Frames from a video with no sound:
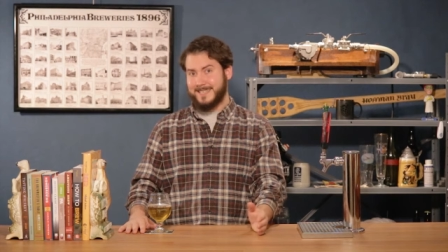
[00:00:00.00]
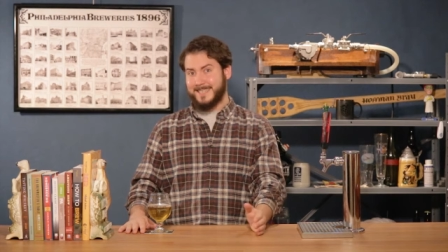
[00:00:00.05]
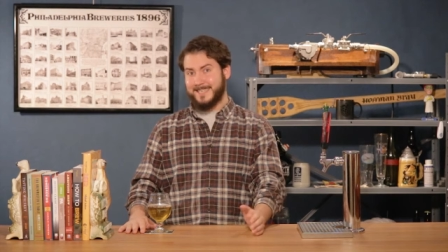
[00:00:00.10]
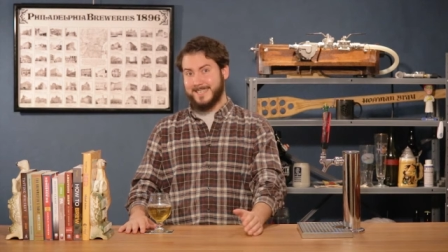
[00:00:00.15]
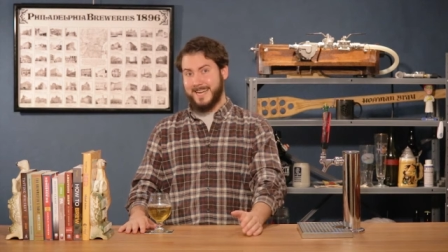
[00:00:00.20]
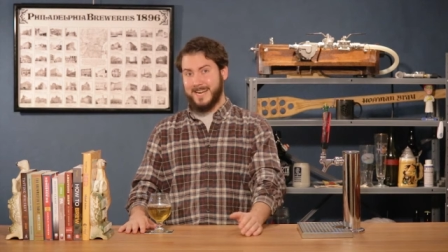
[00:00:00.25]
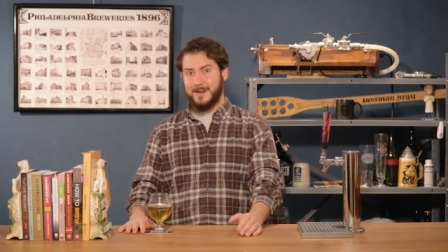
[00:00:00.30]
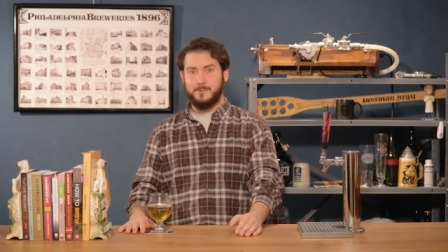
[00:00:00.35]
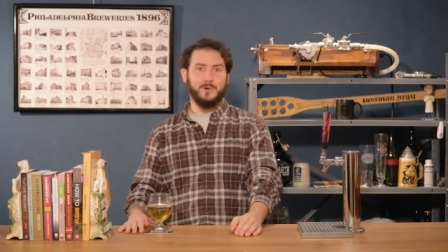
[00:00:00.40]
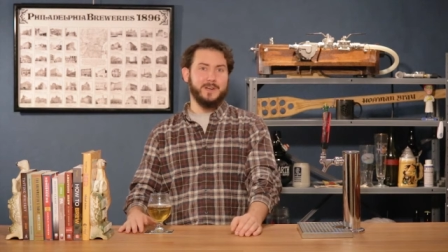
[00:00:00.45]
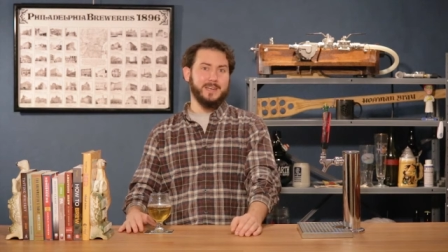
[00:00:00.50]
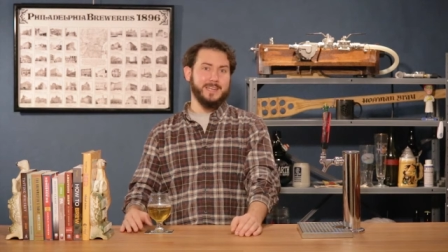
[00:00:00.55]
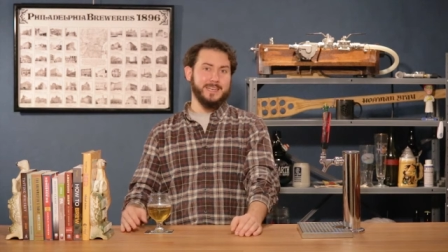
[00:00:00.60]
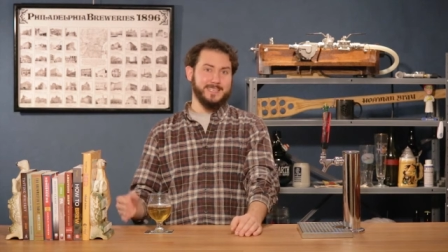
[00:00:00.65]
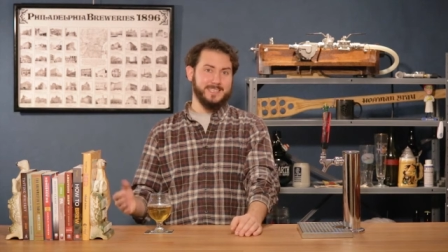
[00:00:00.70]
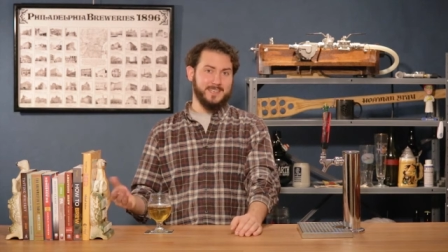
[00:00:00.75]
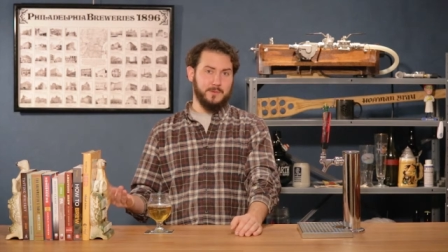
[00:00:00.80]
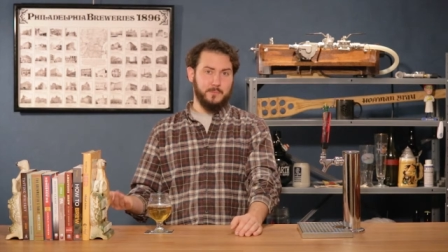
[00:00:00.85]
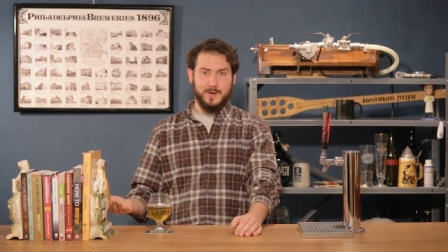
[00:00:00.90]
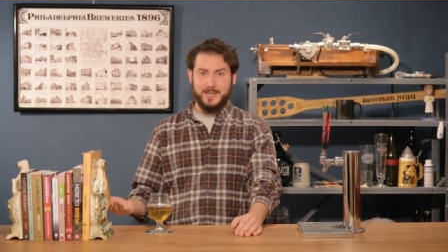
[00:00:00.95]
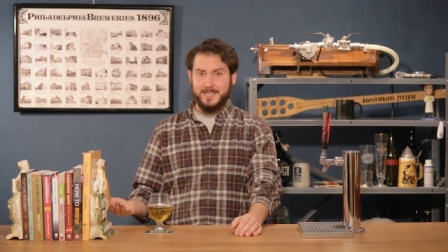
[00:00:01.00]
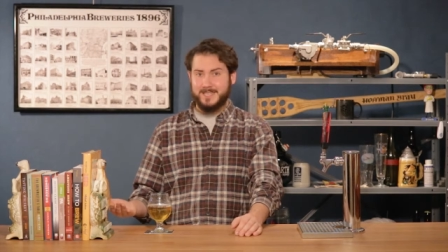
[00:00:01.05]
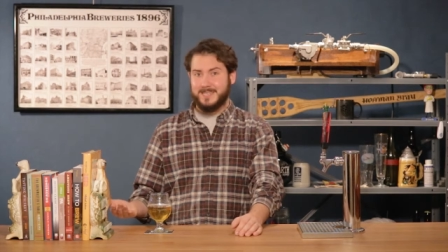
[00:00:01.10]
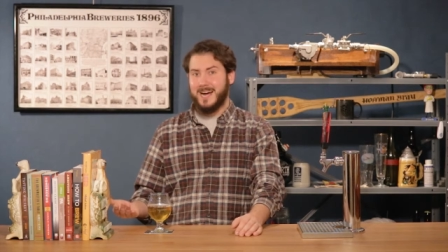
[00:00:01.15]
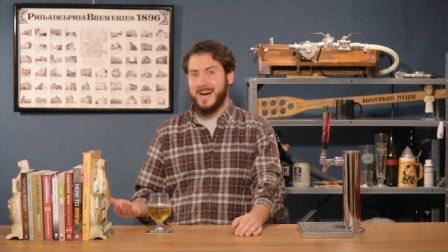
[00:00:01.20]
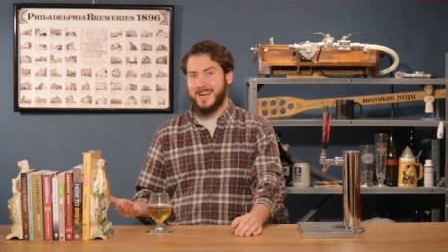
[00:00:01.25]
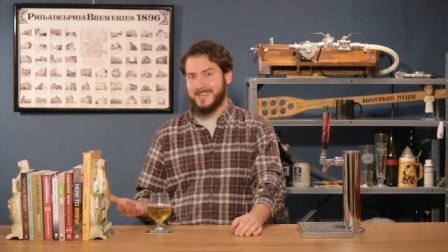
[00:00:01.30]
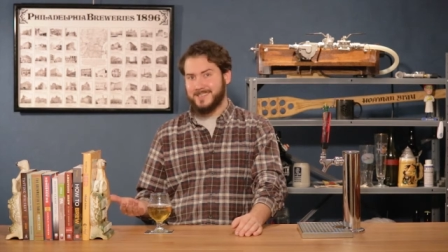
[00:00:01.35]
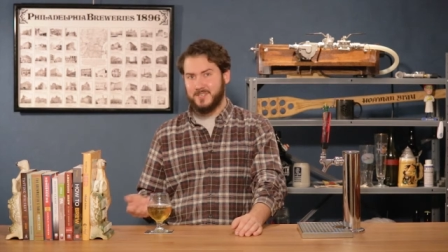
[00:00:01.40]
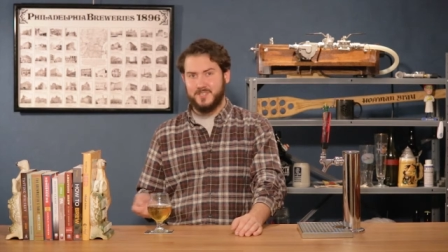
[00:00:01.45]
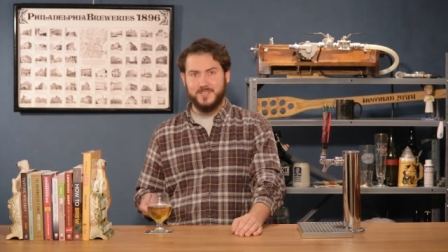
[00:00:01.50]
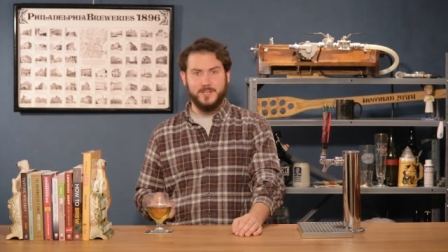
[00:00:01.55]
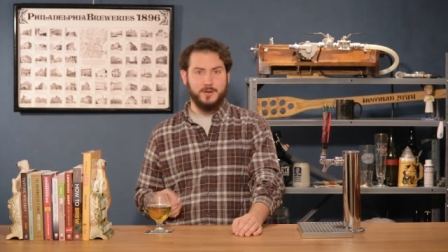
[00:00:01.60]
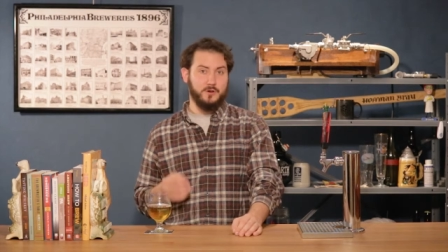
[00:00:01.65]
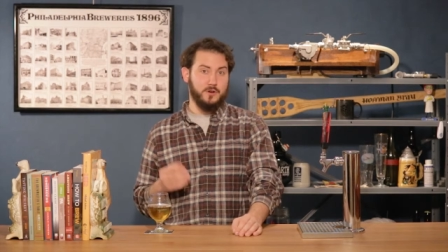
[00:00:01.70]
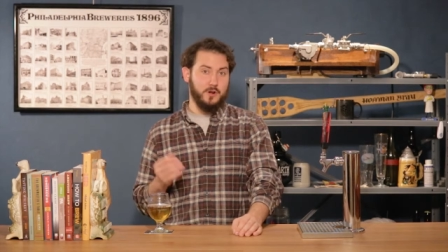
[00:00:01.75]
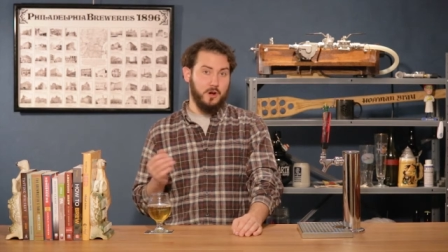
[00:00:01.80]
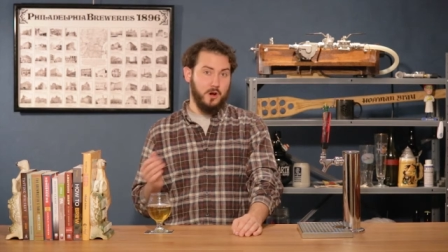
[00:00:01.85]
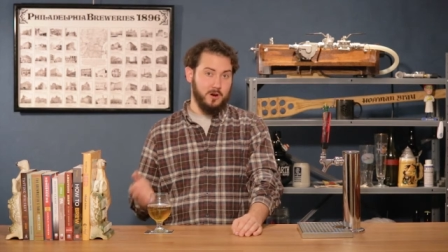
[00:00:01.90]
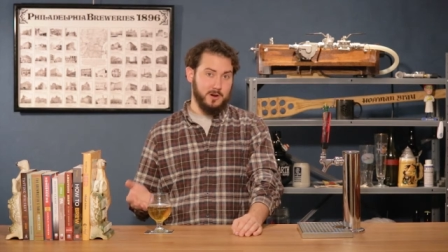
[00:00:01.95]
dictate what is and what is not
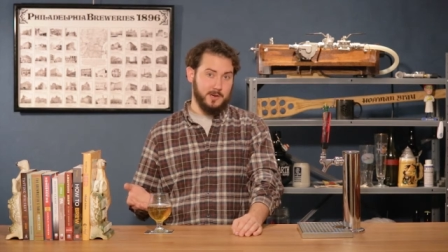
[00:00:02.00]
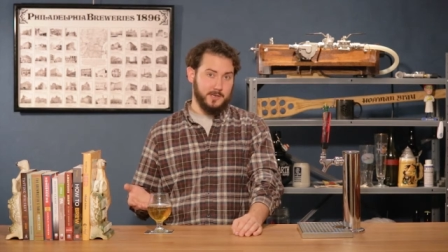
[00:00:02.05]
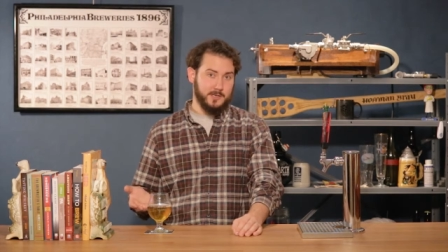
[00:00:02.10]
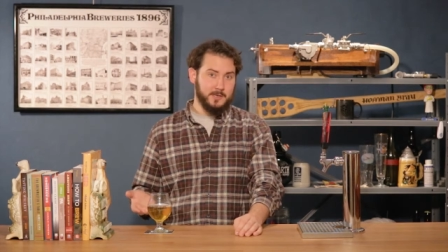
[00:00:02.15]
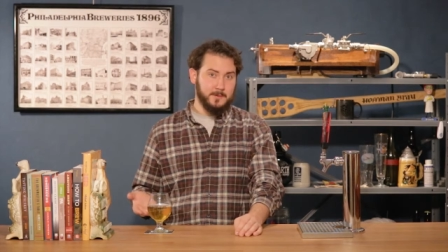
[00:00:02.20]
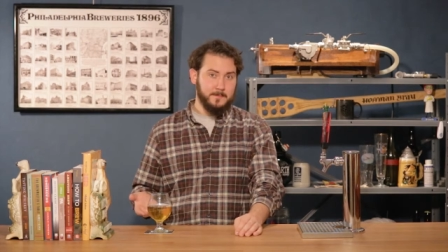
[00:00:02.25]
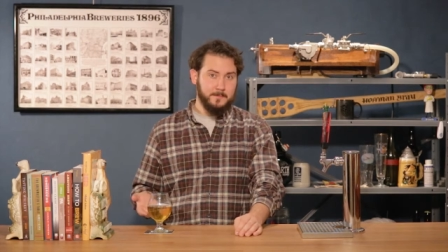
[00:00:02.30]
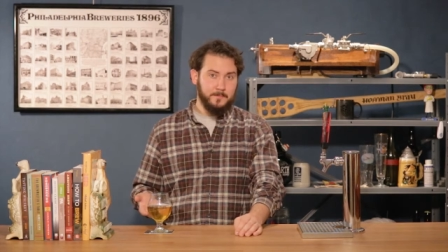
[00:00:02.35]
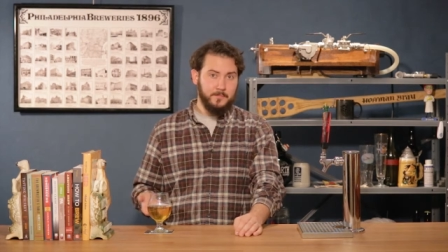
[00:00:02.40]
considered art.